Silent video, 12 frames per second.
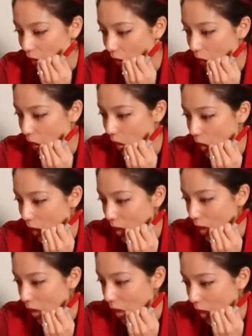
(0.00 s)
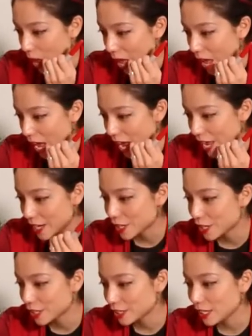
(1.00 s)
I hadn't
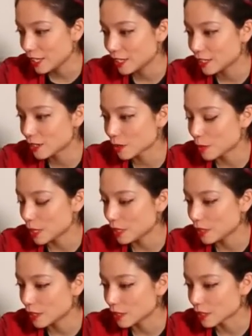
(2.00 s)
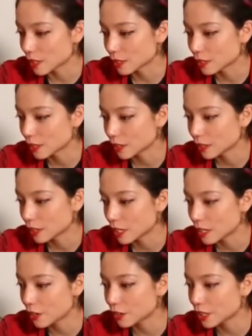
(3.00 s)
heard yeet in so many years.
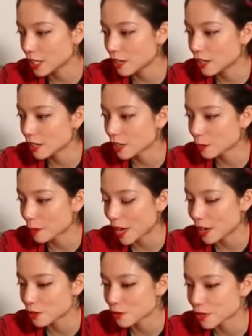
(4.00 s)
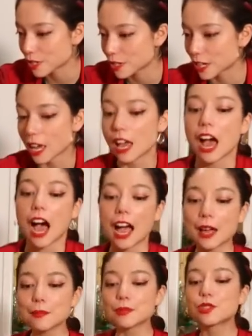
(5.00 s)
Another year, another patch ordered. I
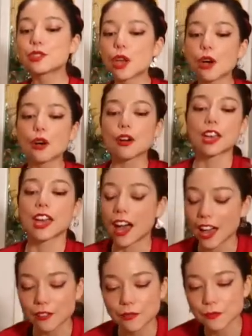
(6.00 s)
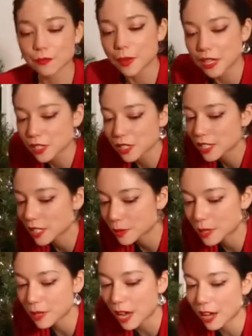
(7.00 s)
am so okay. I've mentioned this a couple
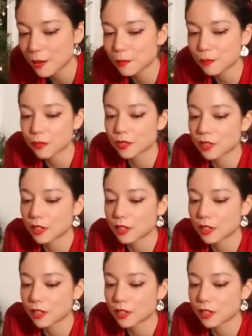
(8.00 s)
times.